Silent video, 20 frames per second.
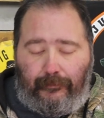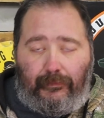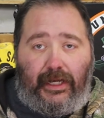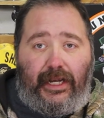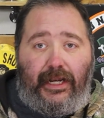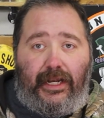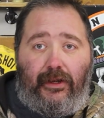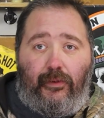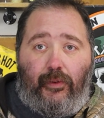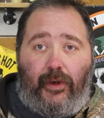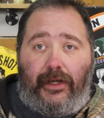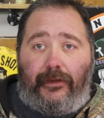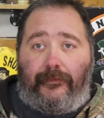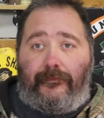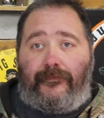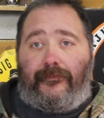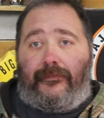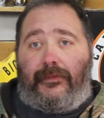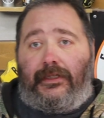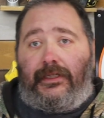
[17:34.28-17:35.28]
But anyway,
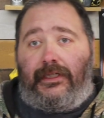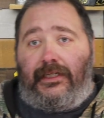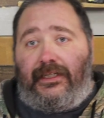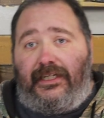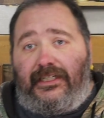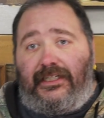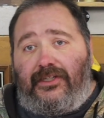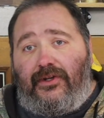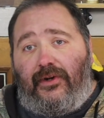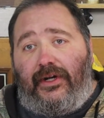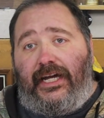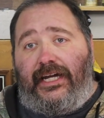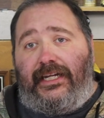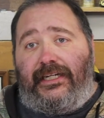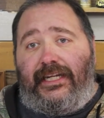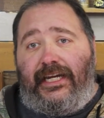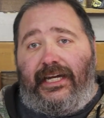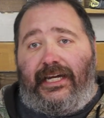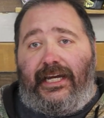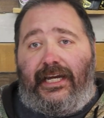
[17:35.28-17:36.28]
let's go ahead
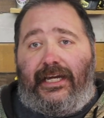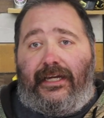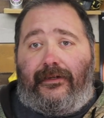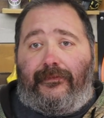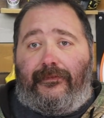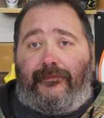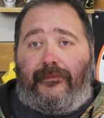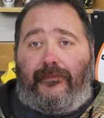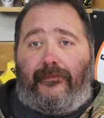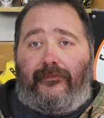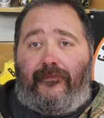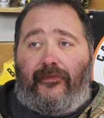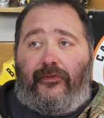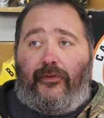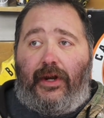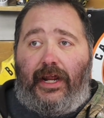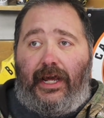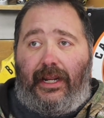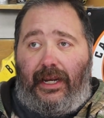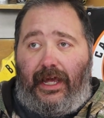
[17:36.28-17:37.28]
and dig in
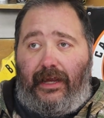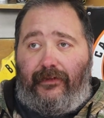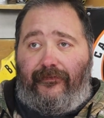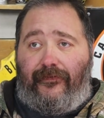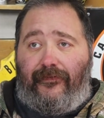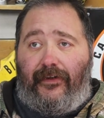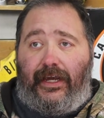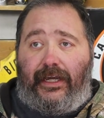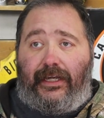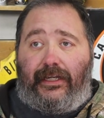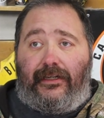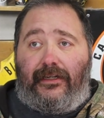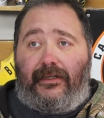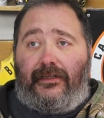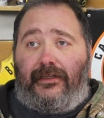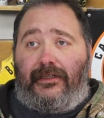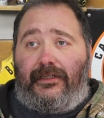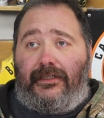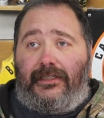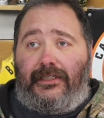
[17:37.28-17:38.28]
before that light fade.
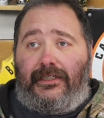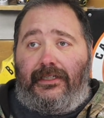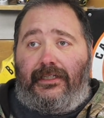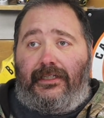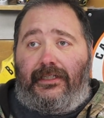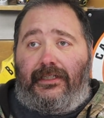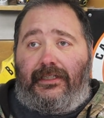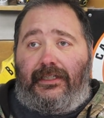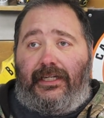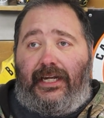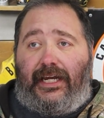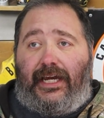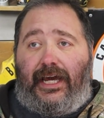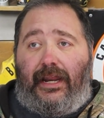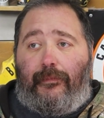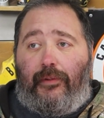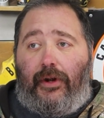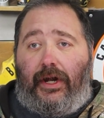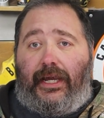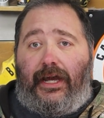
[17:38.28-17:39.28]
Then I
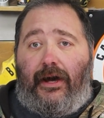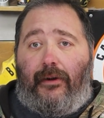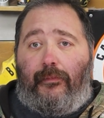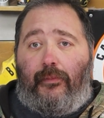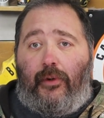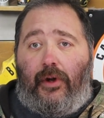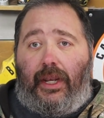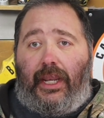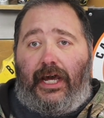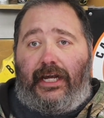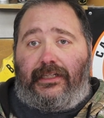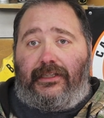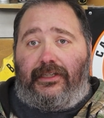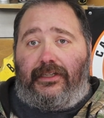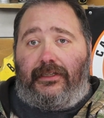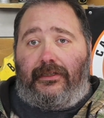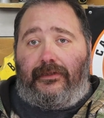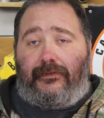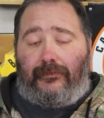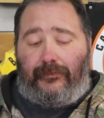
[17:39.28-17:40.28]
gotta break out more
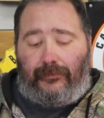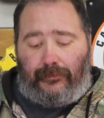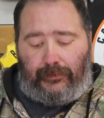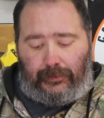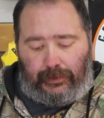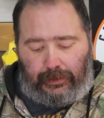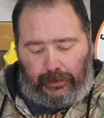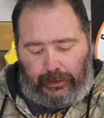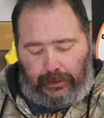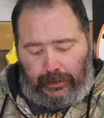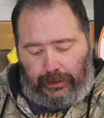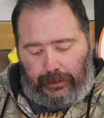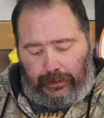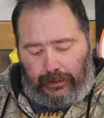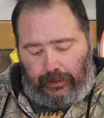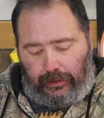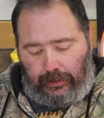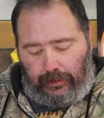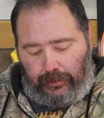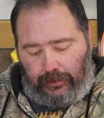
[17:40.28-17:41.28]
lights.
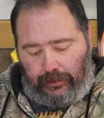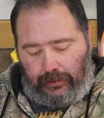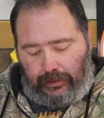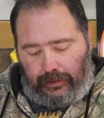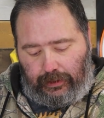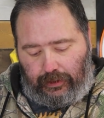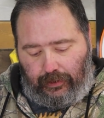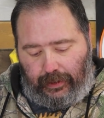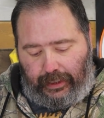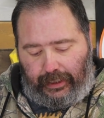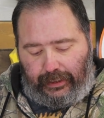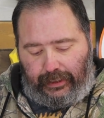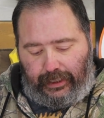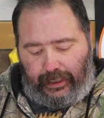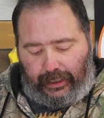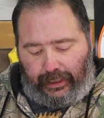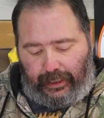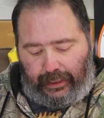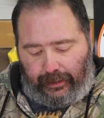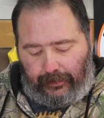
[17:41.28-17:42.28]
Let's go ahead and
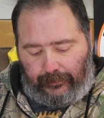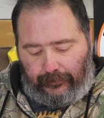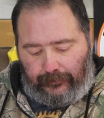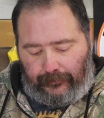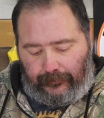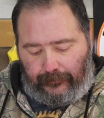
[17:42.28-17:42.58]
dig in.